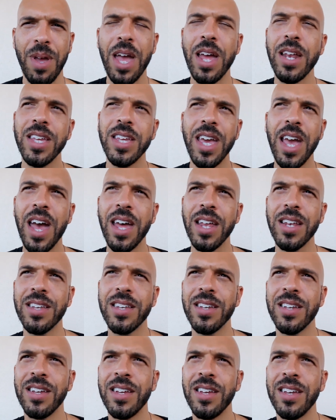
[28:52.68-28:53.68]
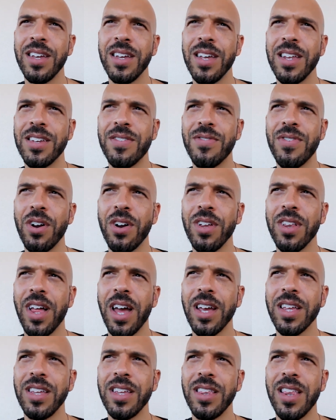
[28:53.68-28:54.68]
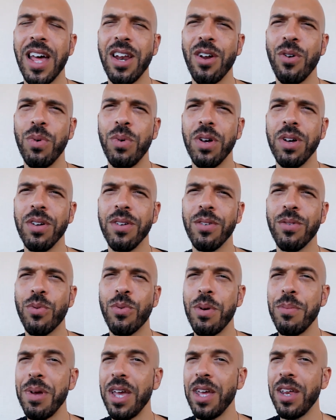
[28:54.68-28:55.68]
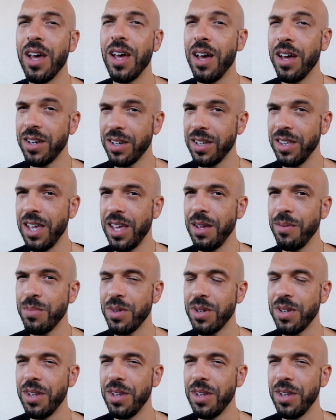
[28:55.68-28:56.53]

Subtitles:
And yet, it is very likely that it will remain unclaimed,